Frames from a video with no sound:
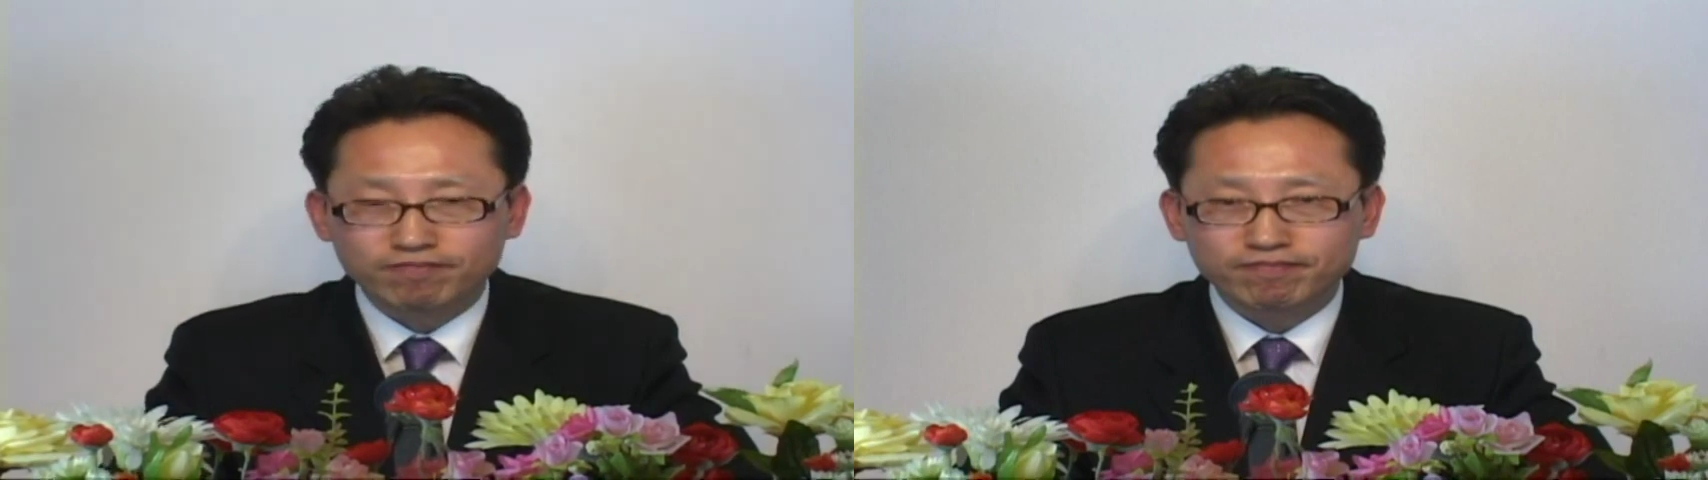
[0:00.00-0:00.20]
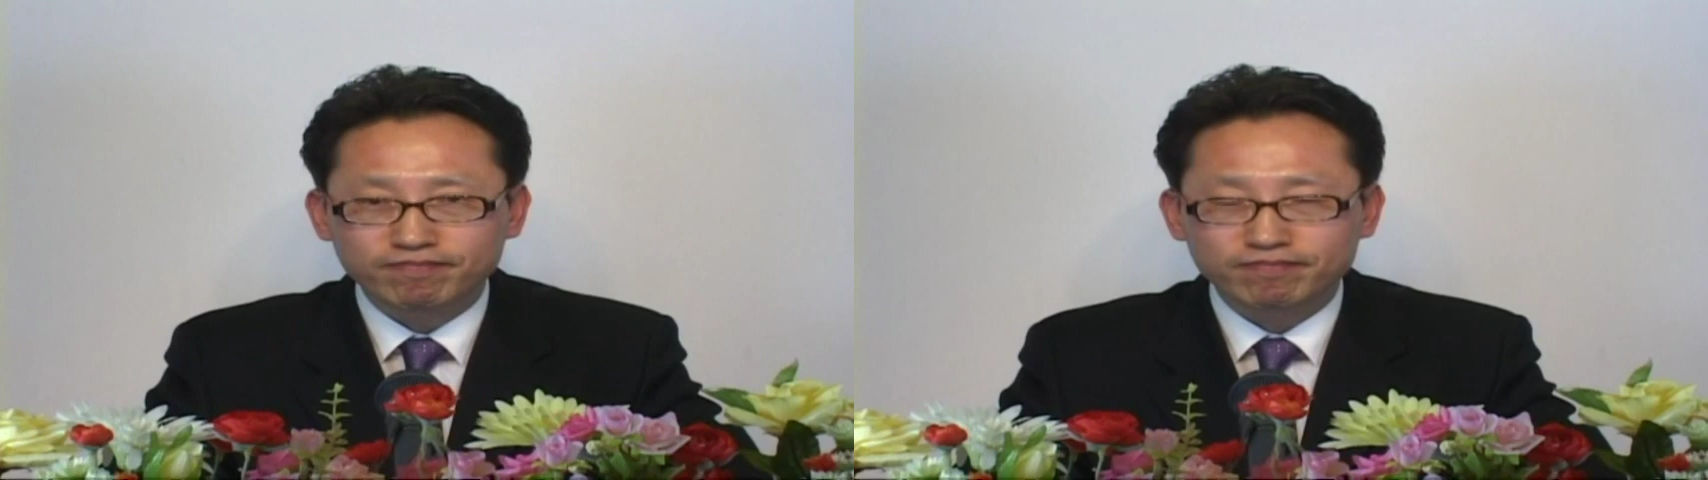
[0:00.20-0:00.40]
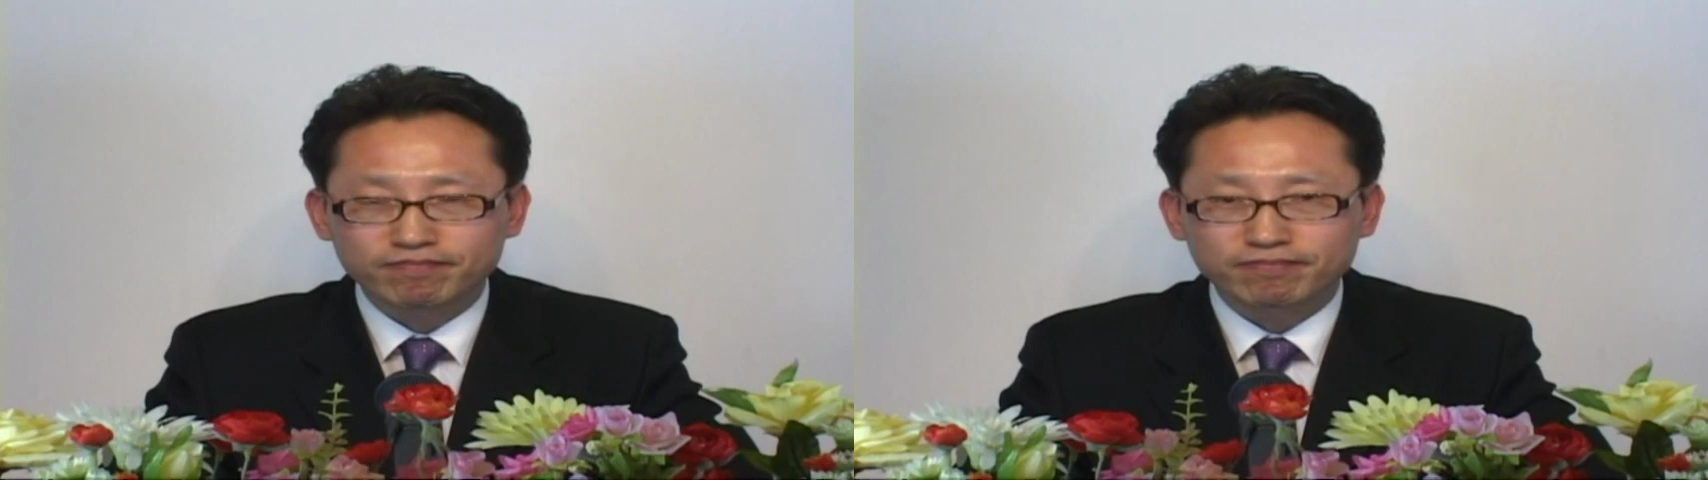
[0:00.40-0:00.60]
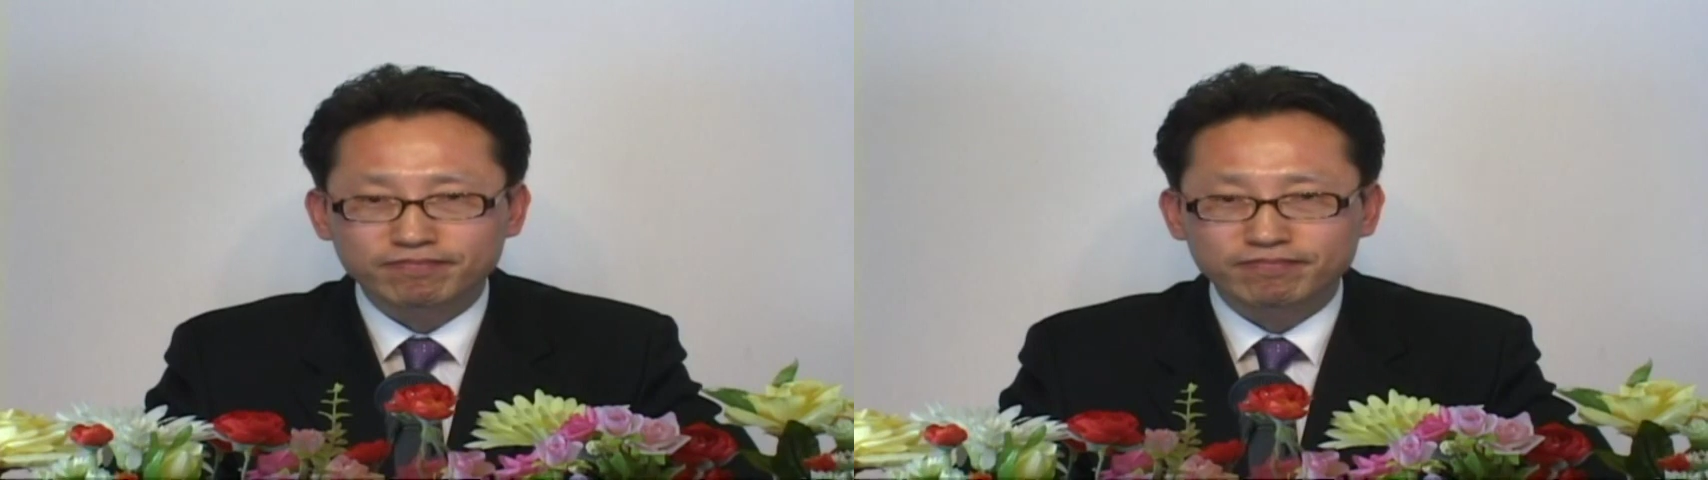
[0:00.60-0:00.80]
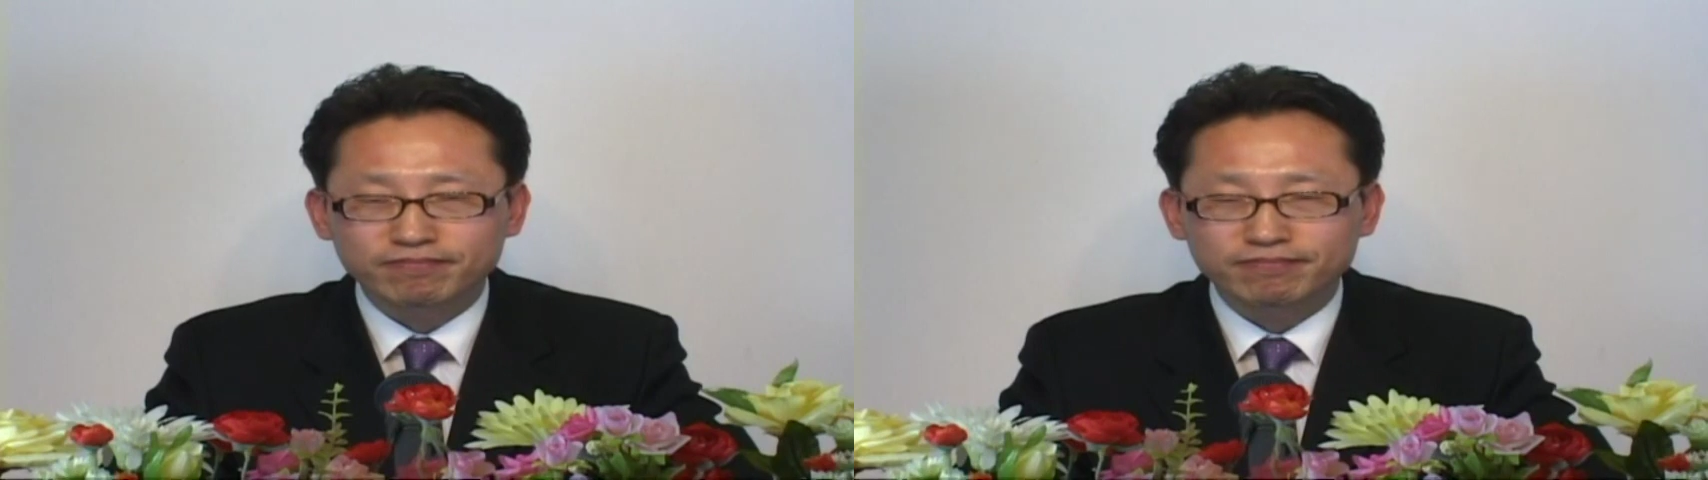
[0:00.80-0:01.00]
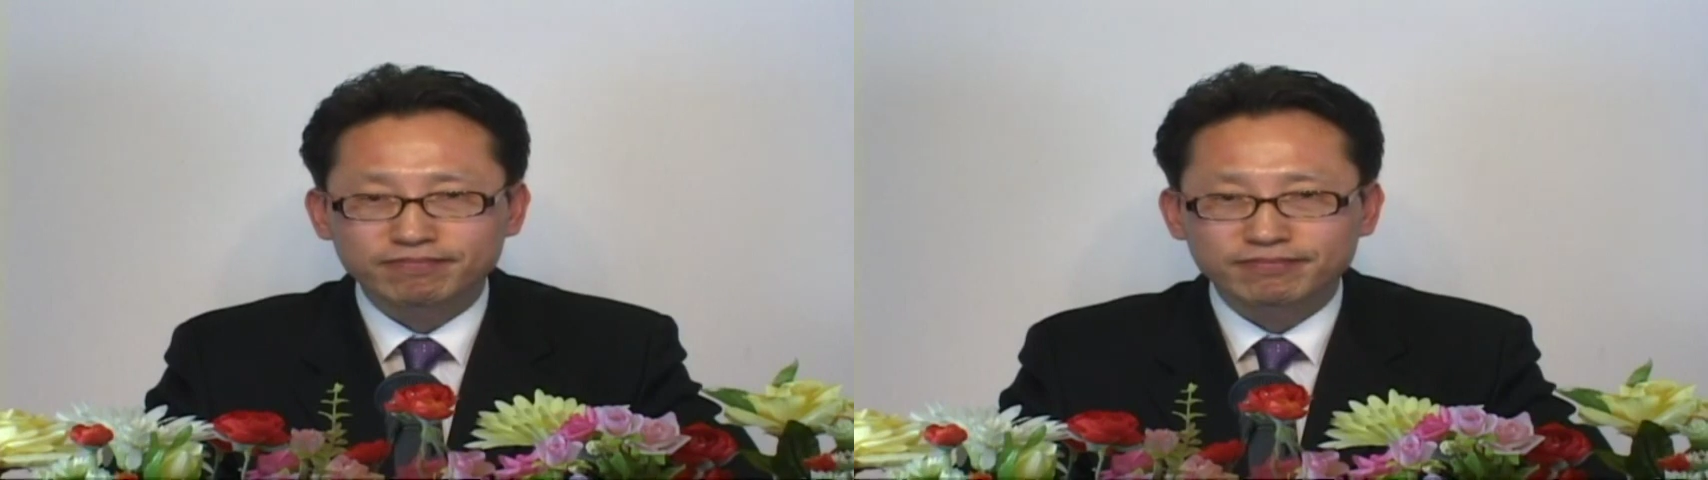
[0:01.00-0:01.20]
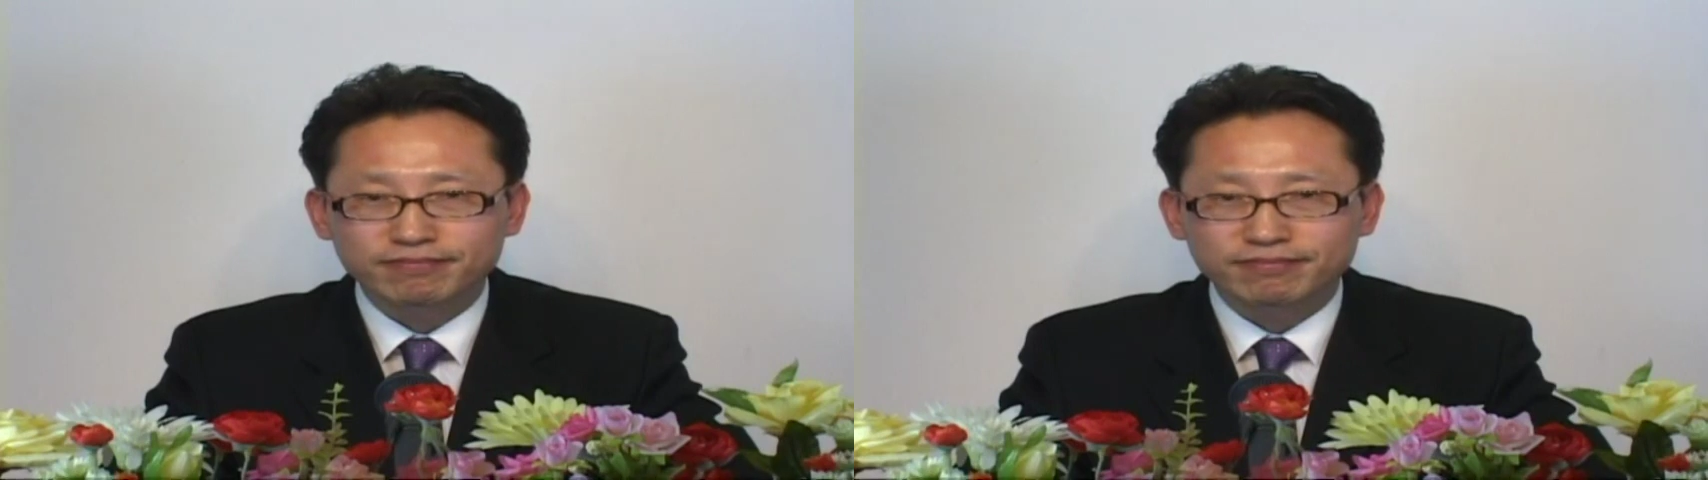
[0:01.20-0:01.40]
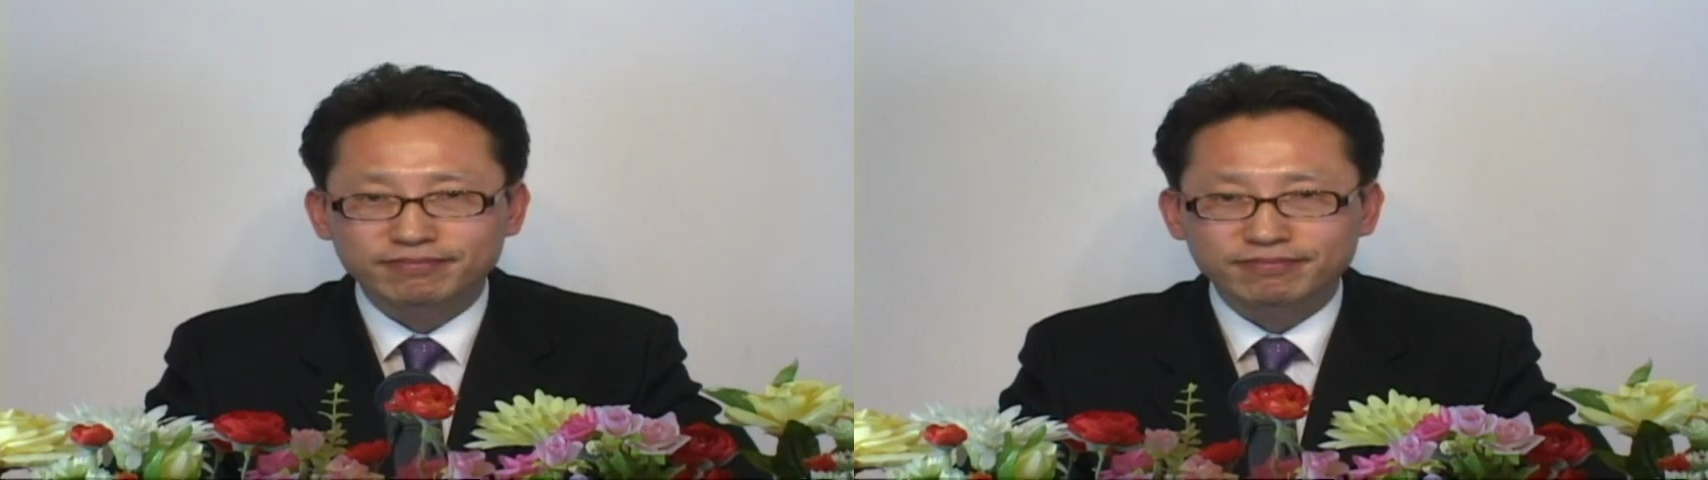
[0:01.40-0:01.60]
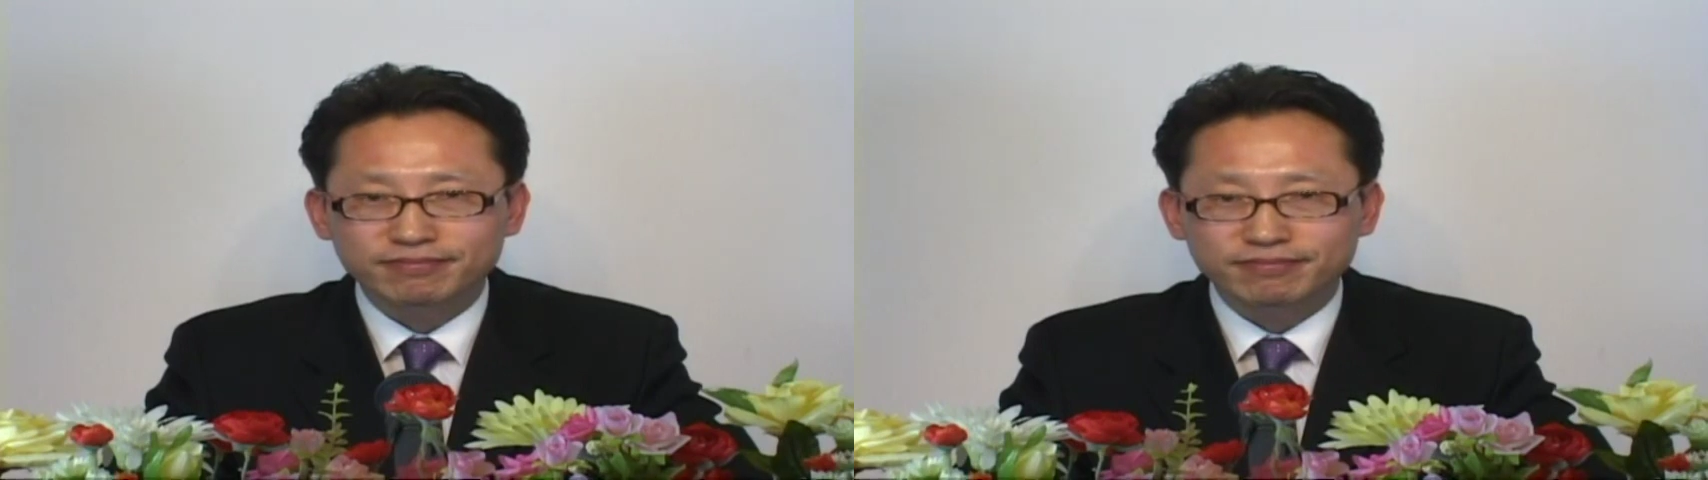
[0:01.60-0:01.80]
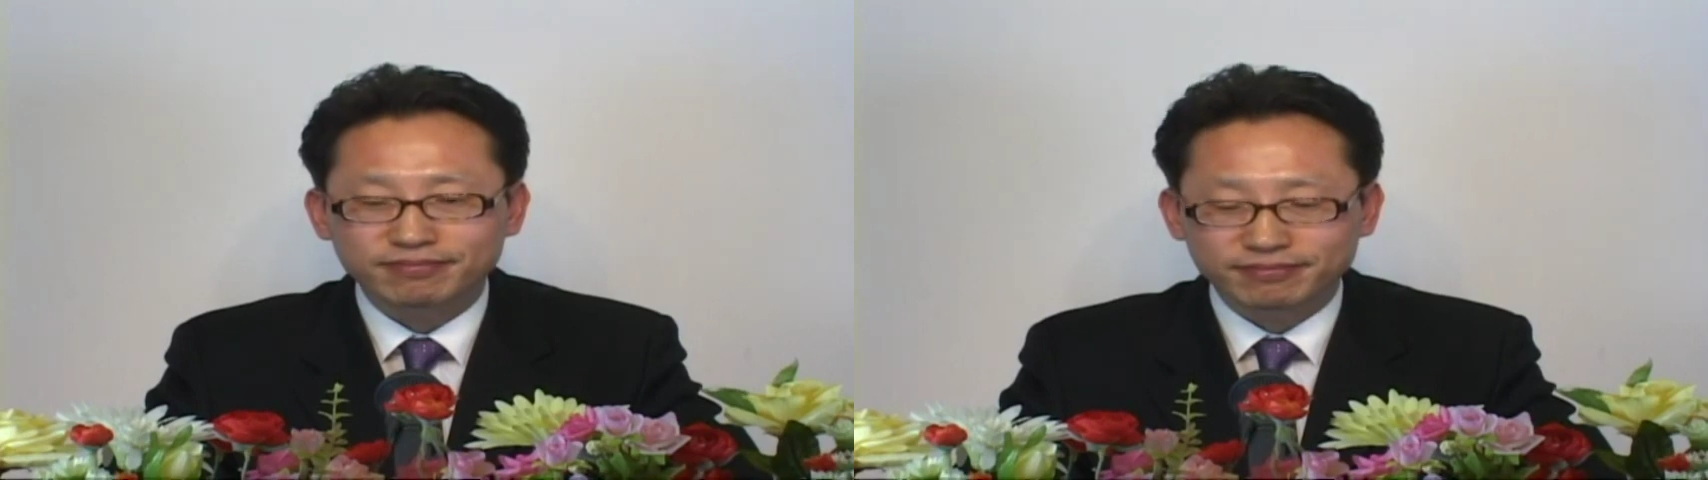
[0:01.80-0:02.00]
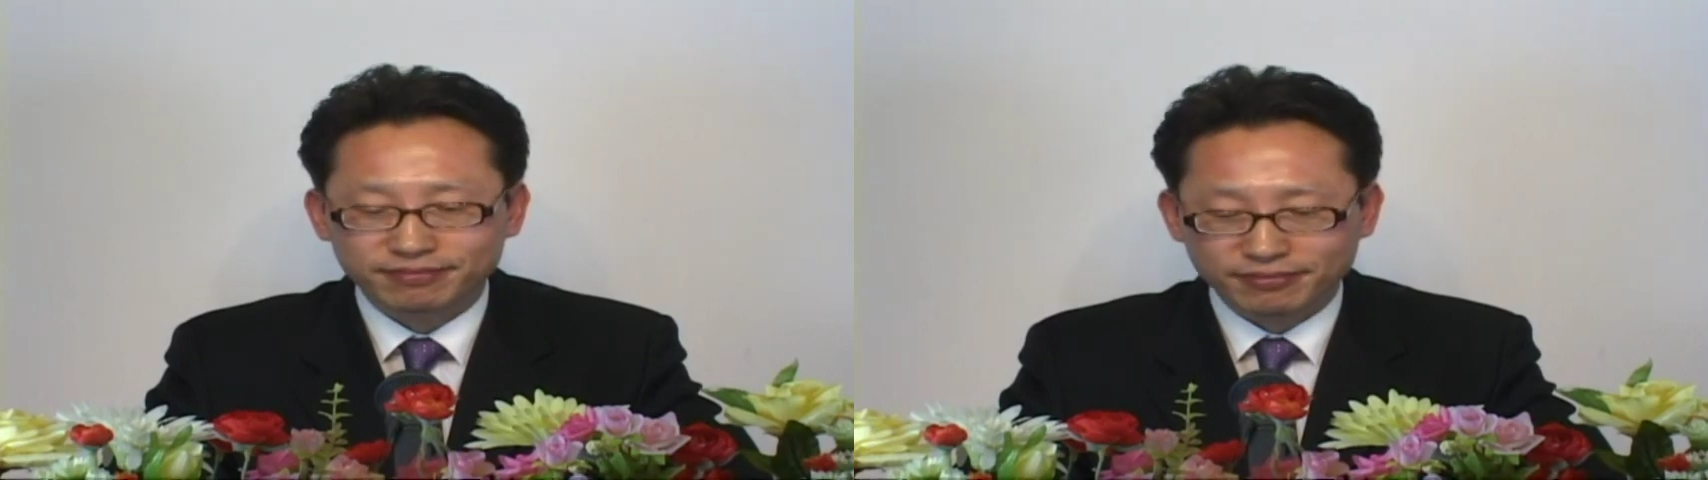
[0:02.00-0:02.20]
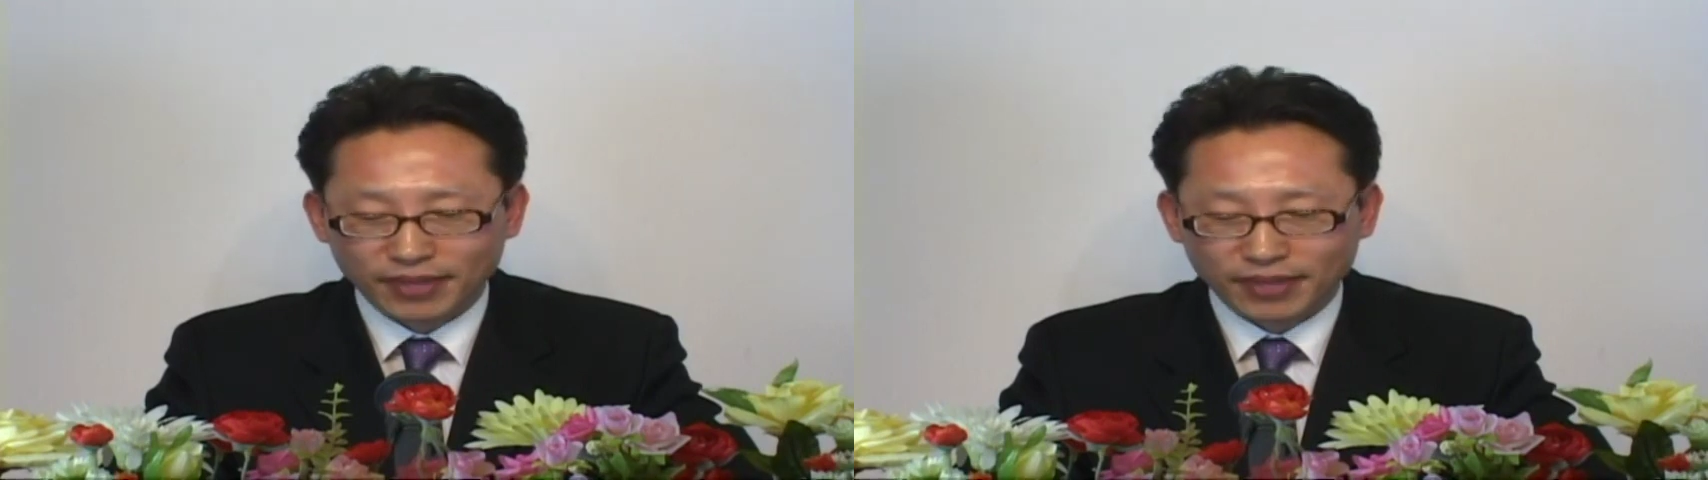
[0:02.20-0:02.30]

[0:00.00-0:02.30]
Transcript: "The silver is mine,